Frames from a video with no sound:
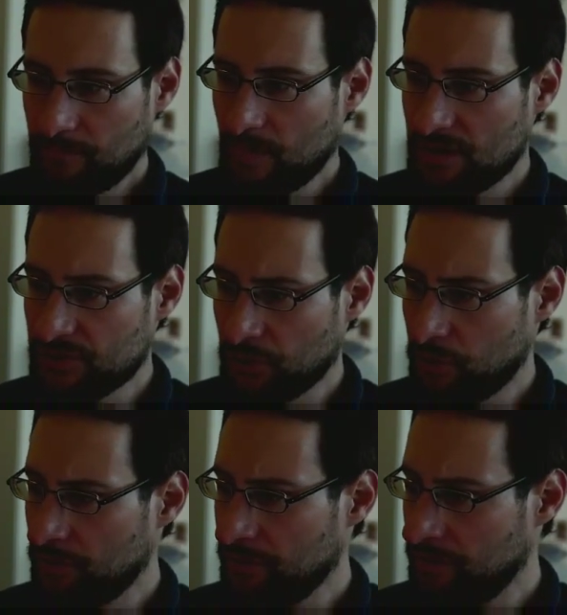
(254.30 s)

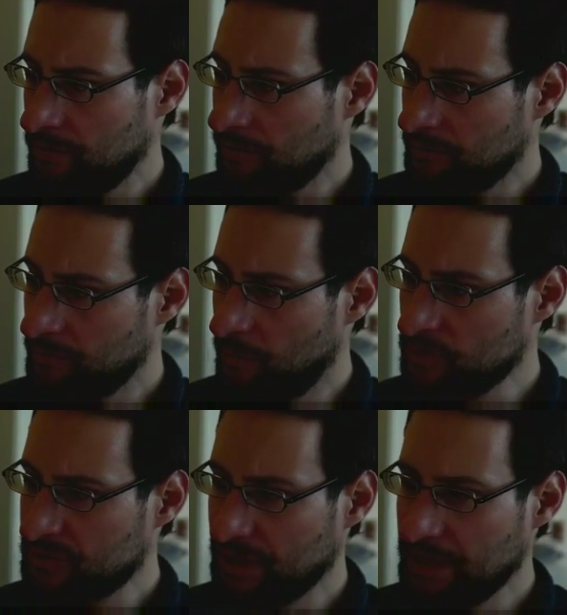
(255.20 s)
So
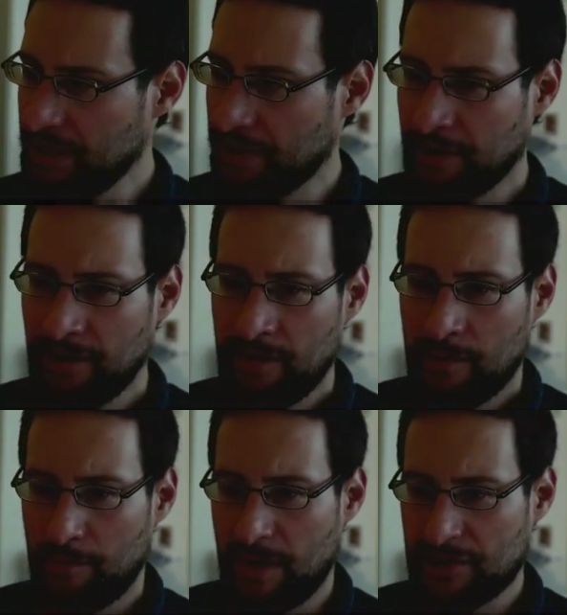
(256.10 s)
mostly here
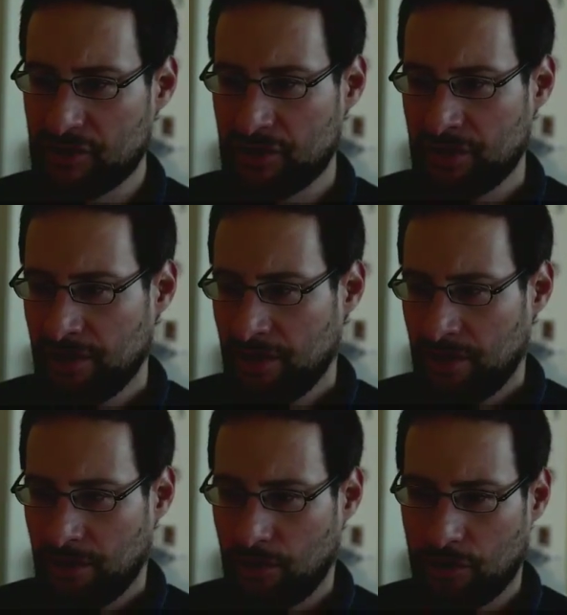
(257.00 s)
much
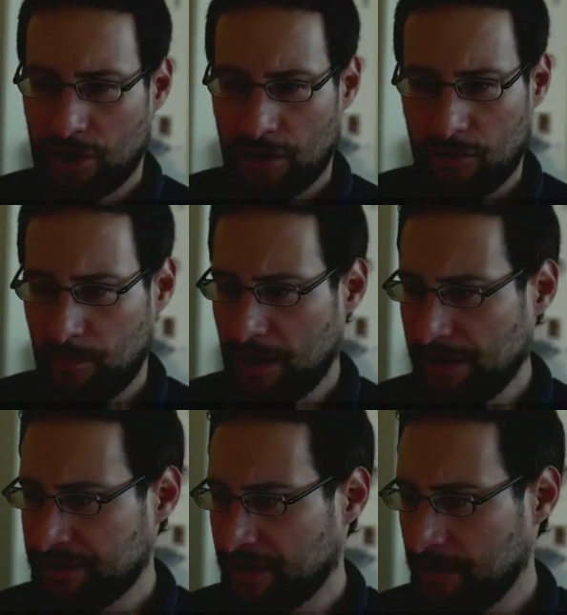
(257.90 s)
longer compile
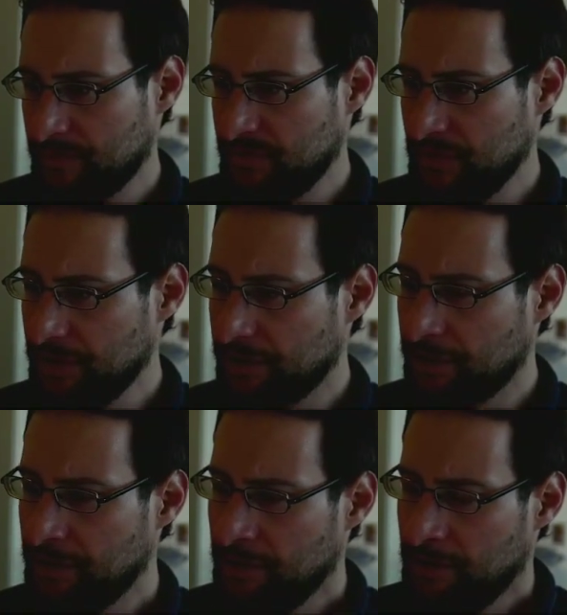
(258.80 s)
times
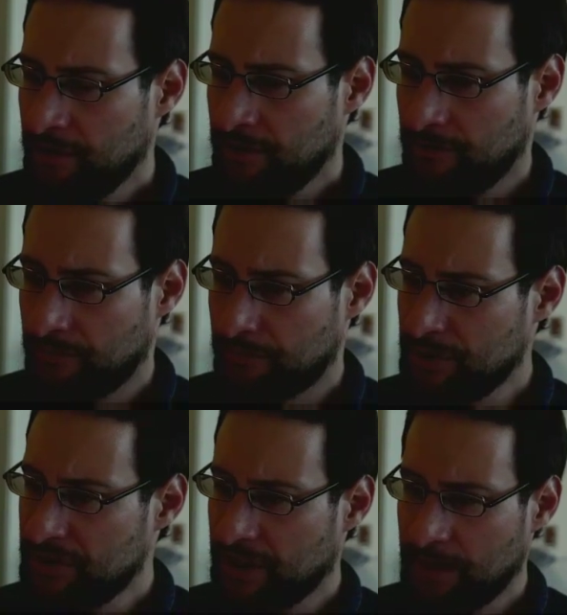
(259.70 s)
here, 3
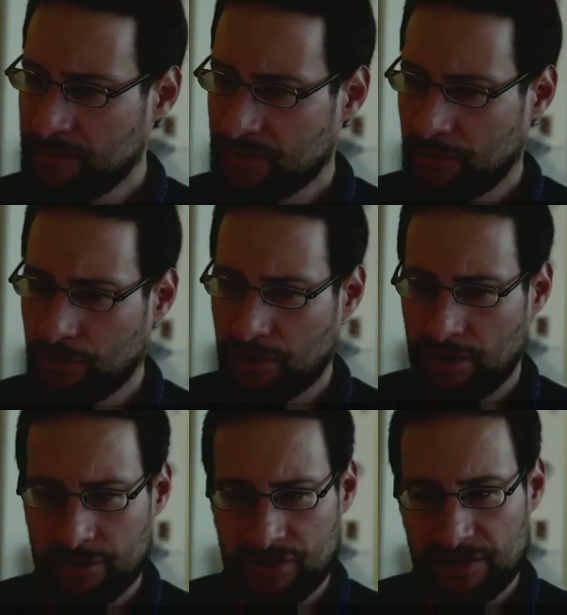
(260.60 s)
times
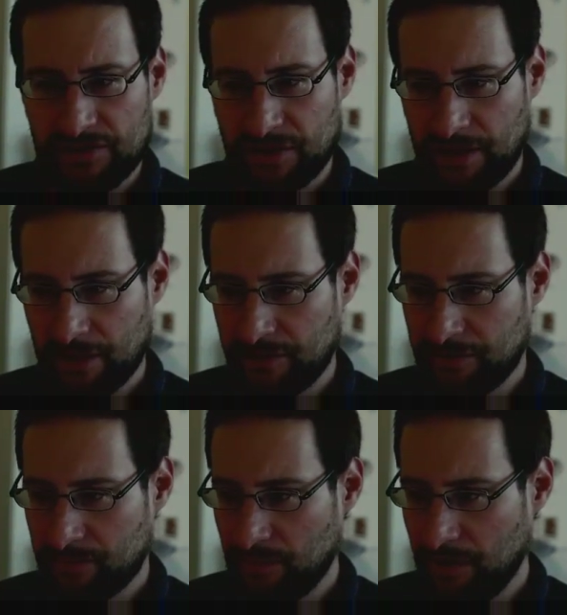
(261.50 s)
longer, just like
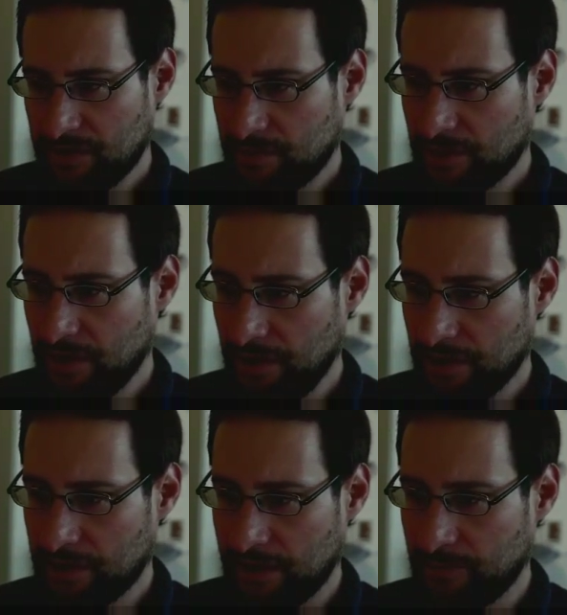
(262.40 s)
in the
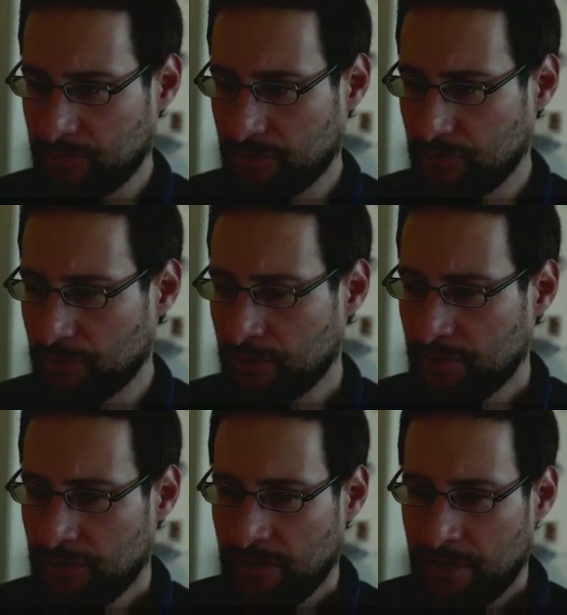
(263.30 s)
beginning, up to
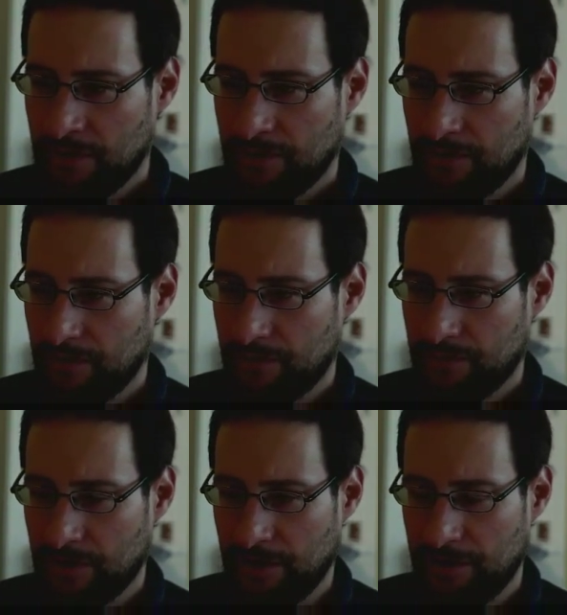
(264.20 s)

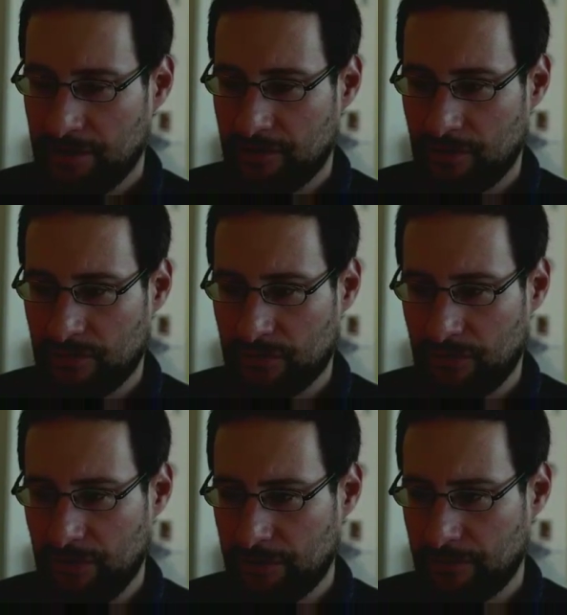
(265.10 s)
here in terms of
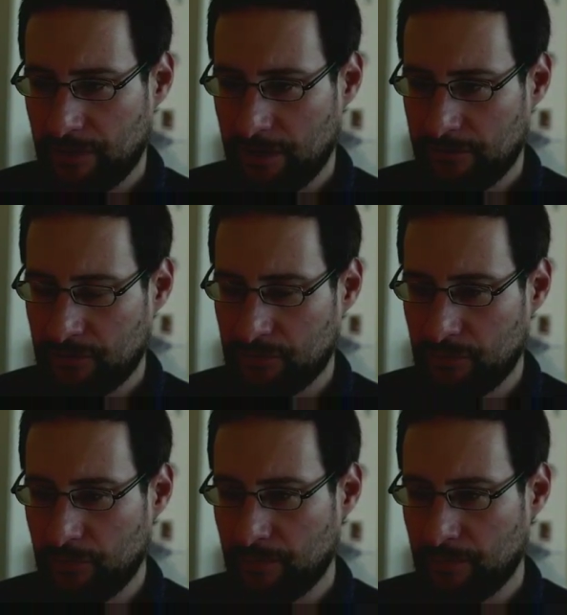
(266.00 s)
here 5 to